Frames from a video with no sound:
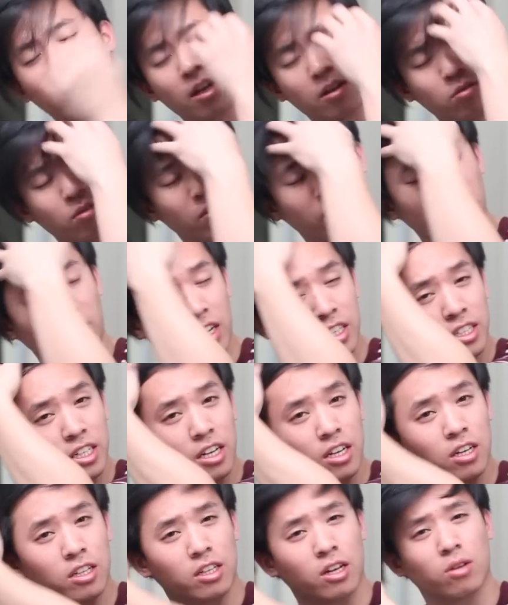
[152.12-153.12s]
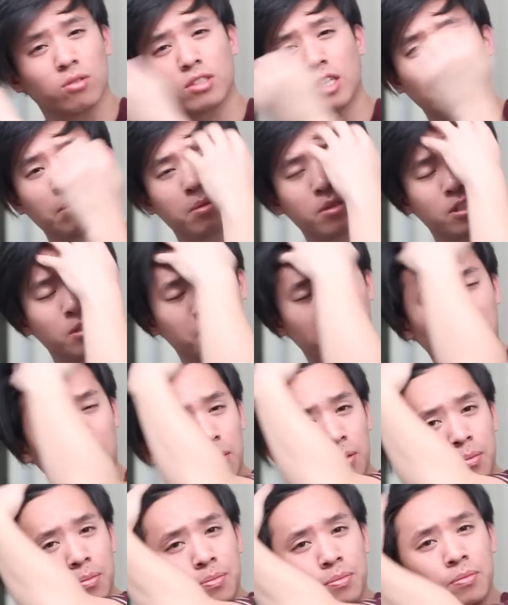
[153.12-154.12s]
like refreshing cologne type of
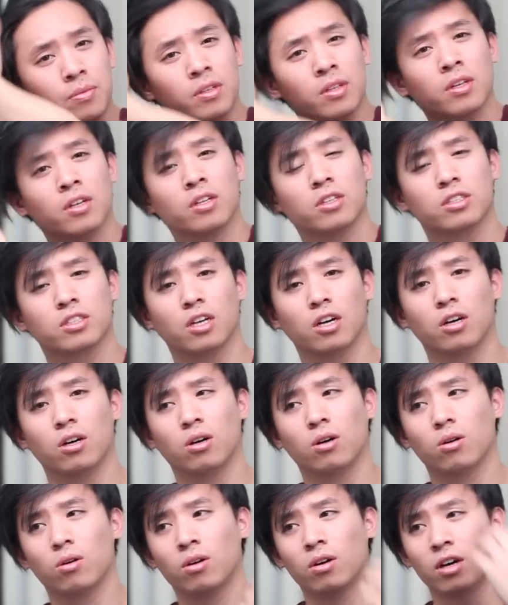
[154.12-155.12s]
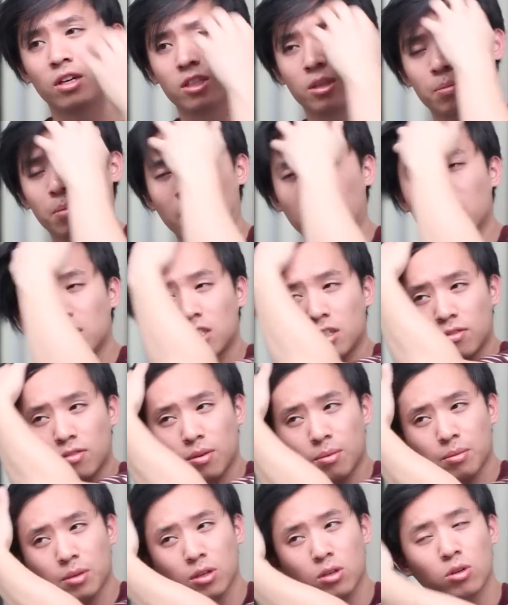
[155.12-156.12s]
smell. So a departure
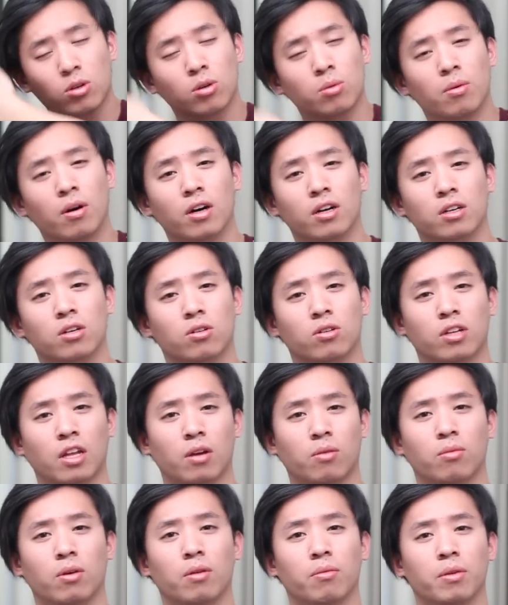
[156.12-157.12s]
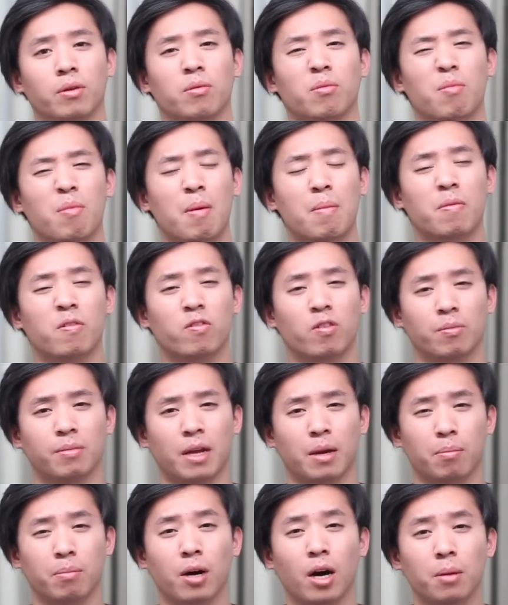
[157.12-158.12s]
from the cool water or like what we remember from
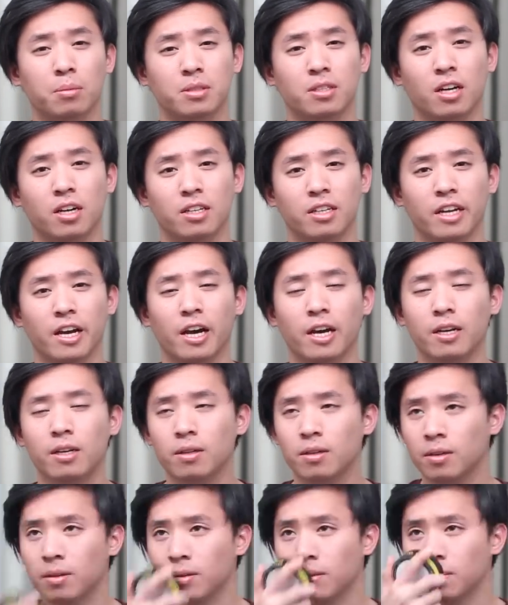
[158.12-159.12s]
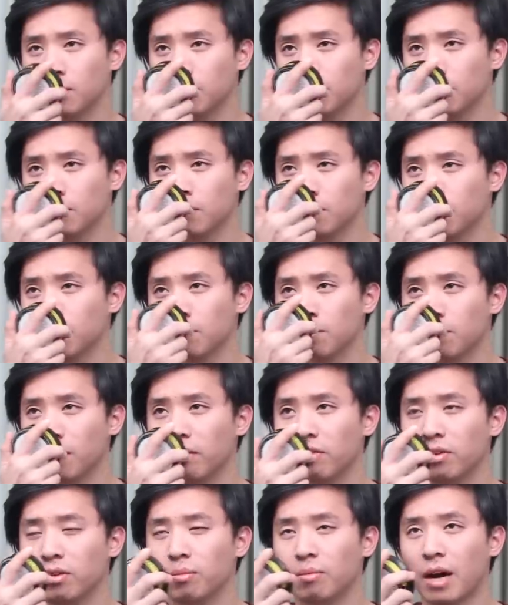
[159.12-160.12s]
like Palm's Not Dead.
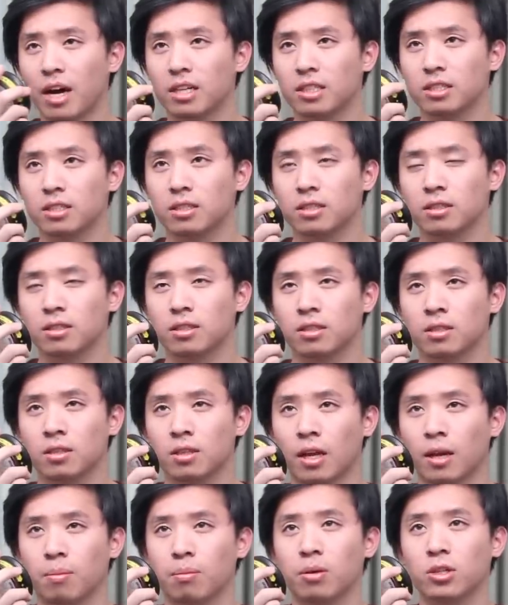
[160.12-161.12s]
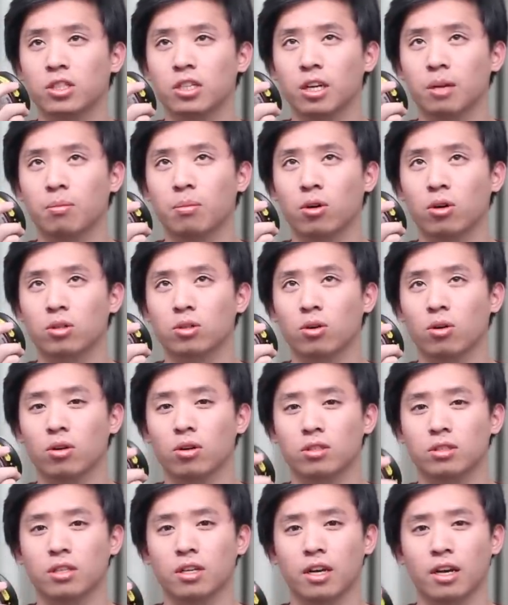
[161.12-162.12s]
But if you imagine like pushing it more
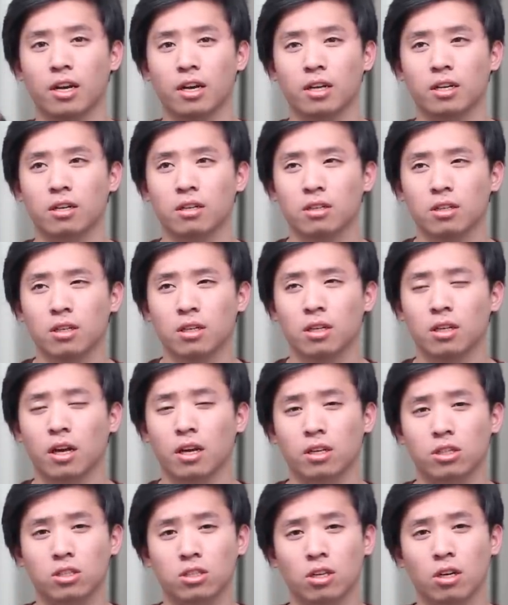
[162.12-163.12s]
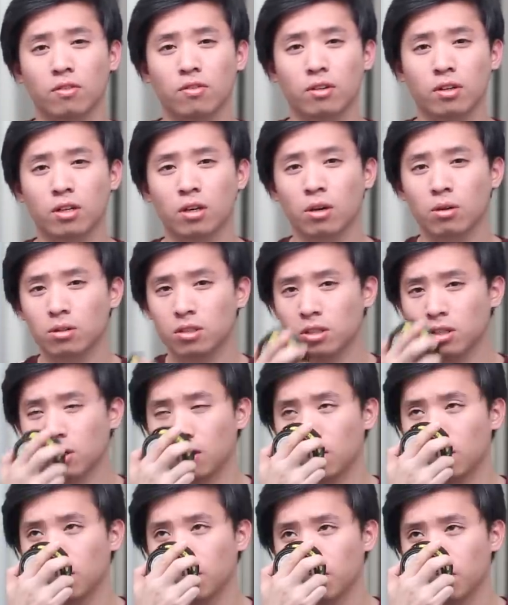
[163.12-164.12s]
towards like like a surfer
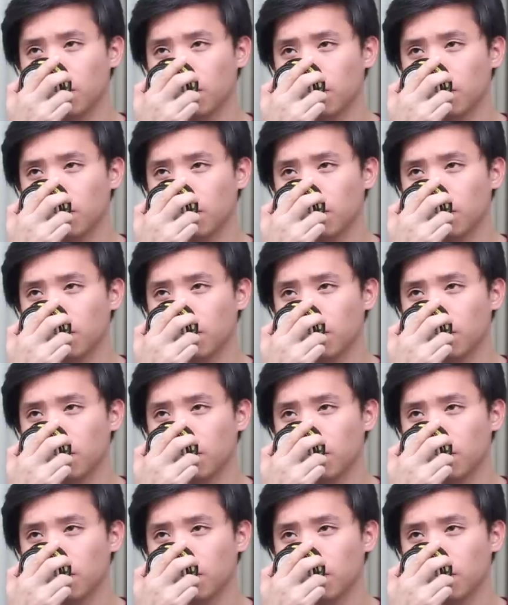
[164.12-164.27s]
culture,